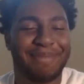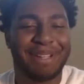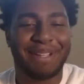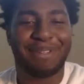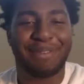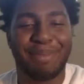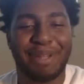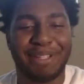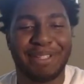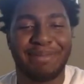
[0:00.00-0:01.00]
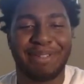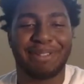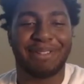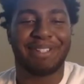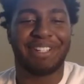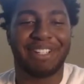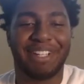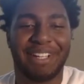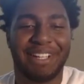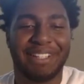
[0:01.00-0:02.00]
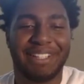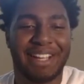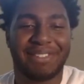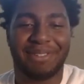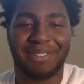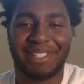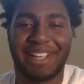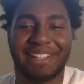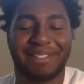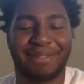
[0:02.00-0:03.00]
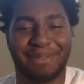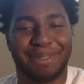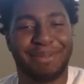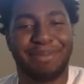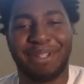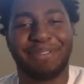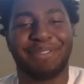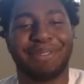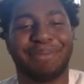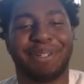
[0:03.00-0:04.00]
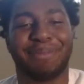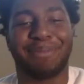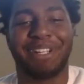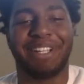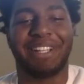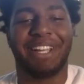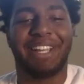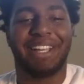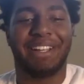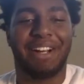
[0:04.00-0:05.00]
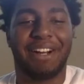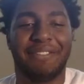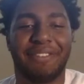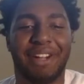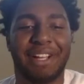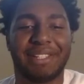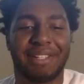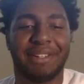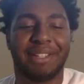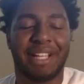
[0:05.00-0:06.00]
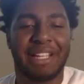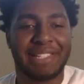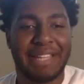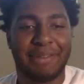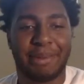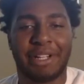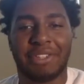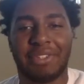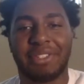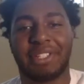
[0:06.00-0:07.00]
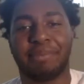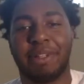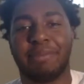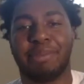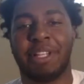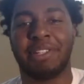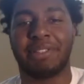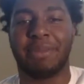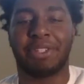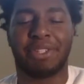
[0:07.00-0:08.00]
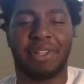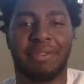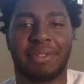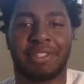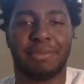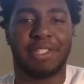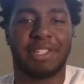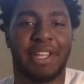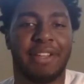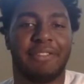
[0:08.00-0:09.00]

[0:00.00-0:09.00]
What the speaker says: if we have a pandemic or a national disaster, we're still playing football. But for us, there are a lot of safety precautions in place to make sure everyone's going to be safe.